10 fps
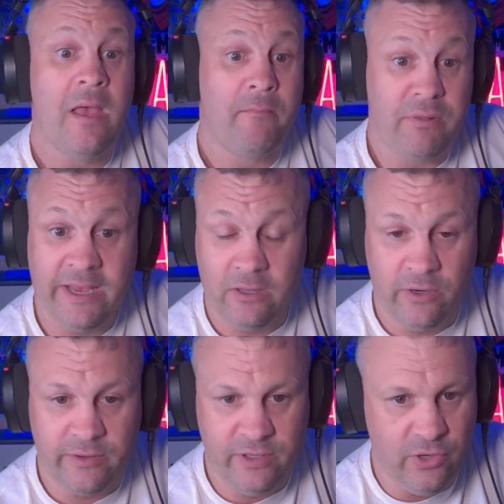playing a
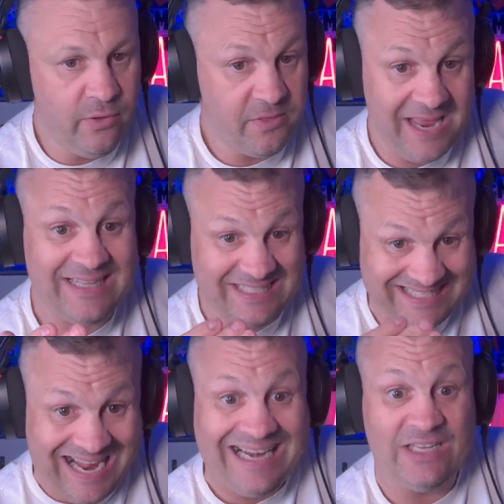lot of the youth, and it's
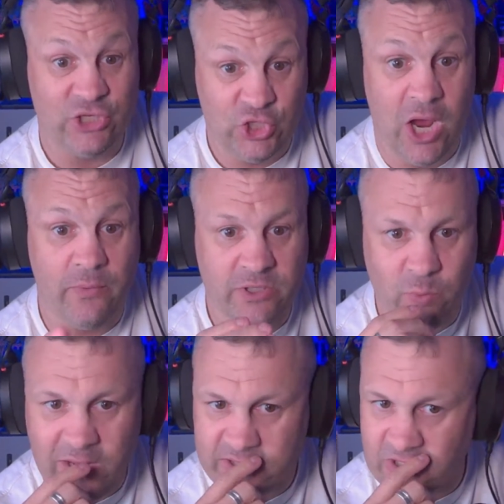starting to show as
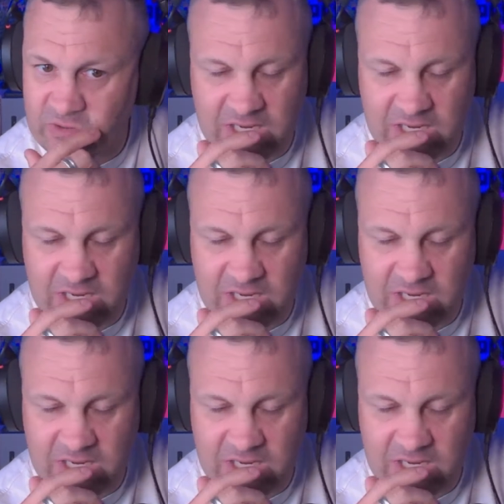well too.